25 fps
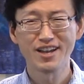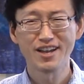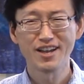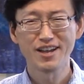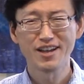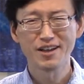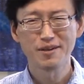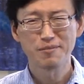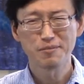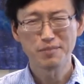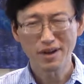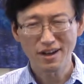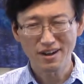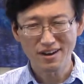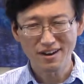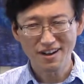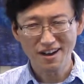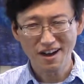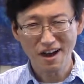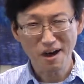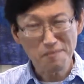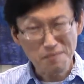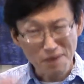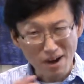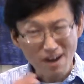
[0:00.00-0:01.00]
but
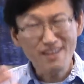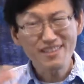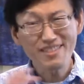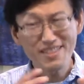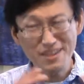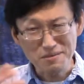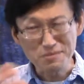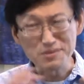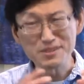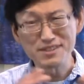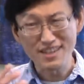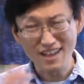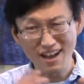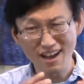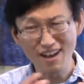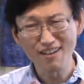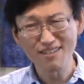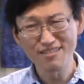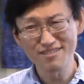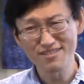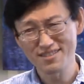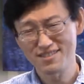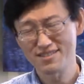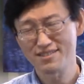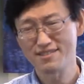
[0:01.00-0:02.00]
among
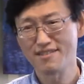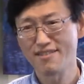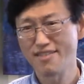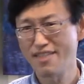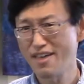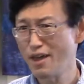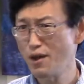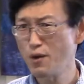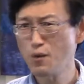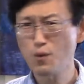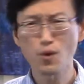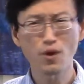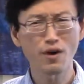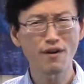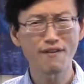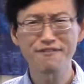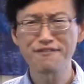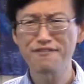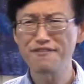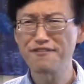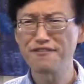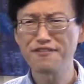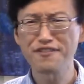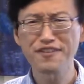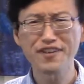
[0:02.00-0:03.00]
themselves, they were
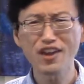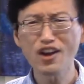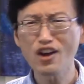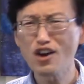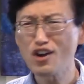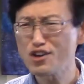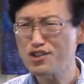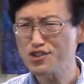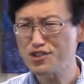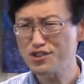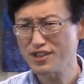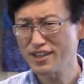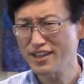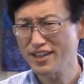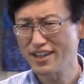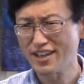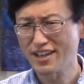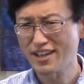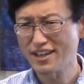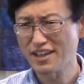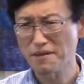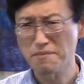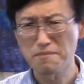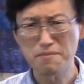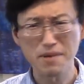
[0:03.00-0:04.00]

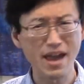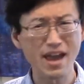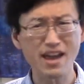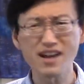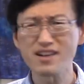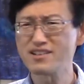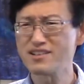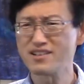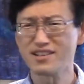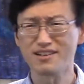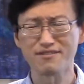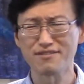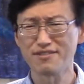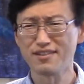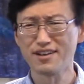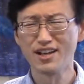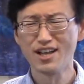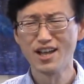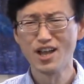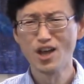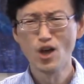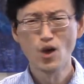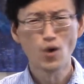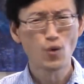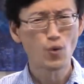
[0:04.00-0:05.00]
fiercely competitive
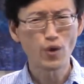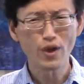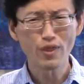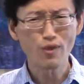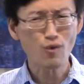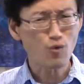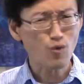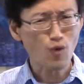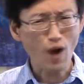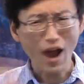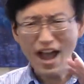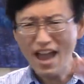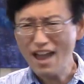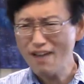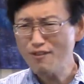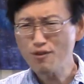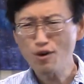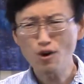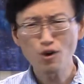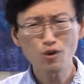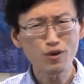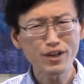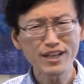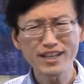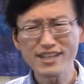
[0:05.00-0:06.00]
with
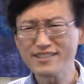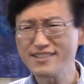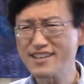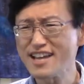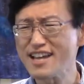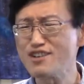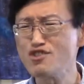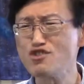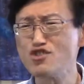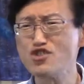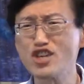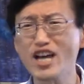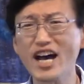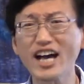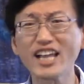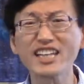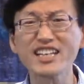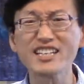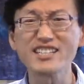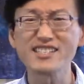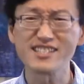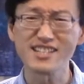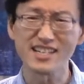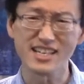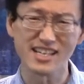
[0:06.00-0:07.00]
rivalries and
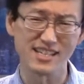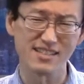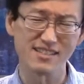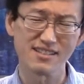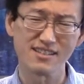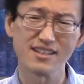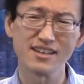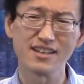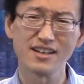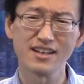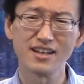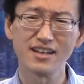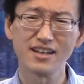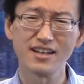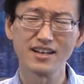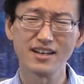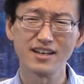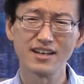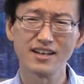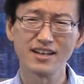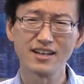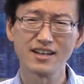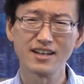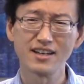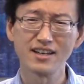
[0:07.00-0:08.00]
jealousies.
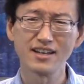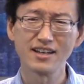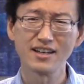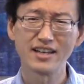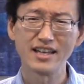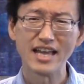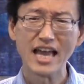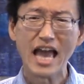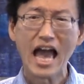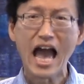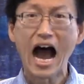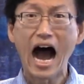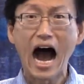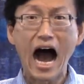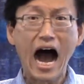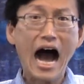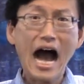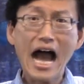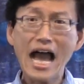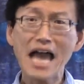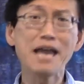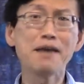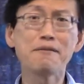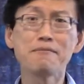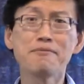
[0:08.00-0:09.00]

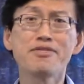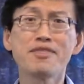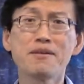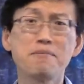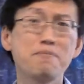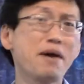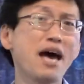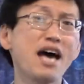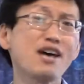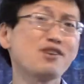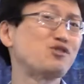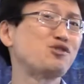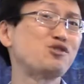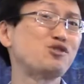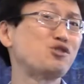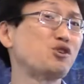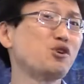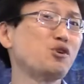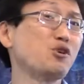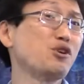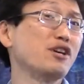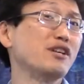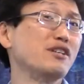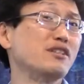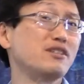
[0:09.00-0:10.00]
I'm the best
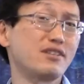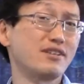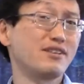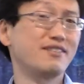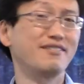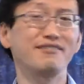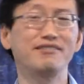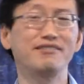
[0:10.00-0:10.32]
student.